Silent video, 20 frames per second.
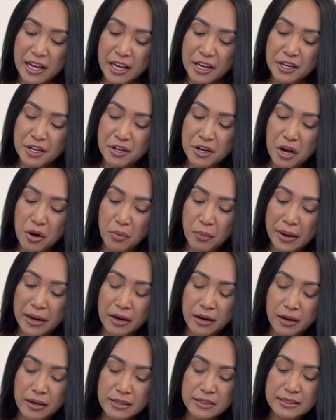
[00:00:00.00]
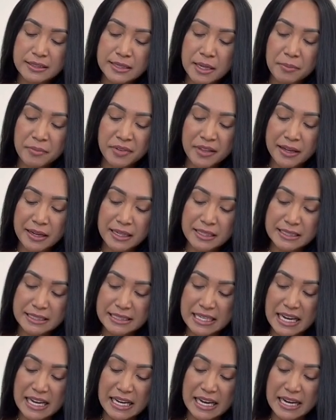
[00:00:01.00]
you know, when something is
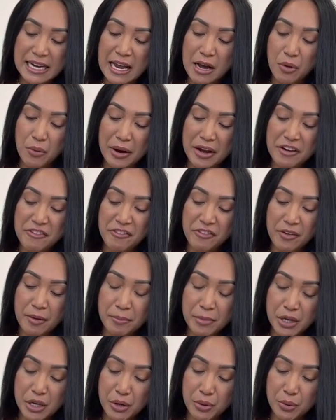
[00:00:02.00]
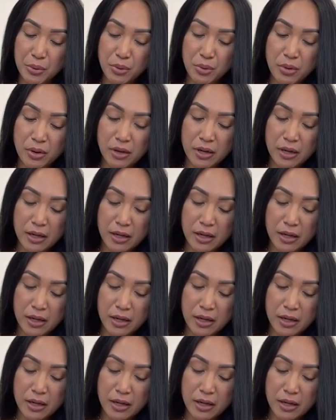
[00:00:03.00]
taken away from you,